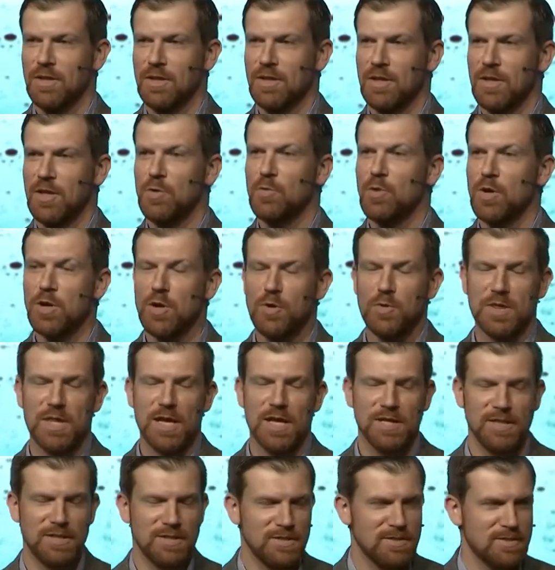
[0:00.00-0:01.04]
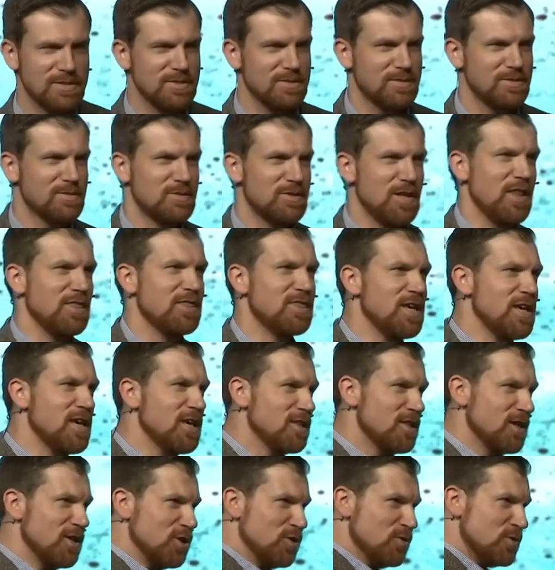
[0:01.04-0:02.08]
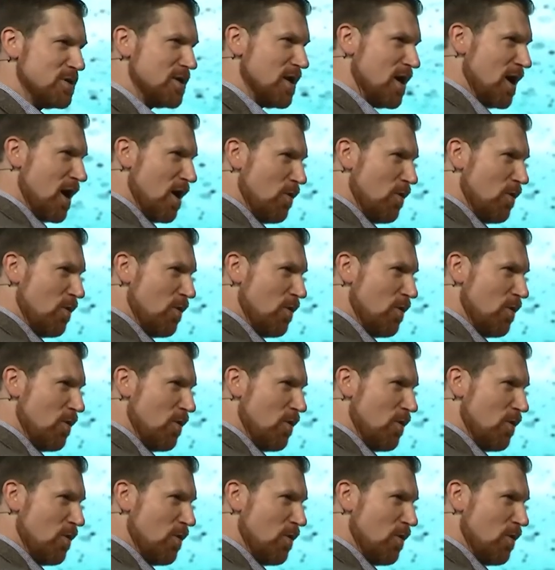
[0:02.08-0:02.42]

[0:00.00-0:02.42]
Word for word: You want to know what that is? That thing that you say,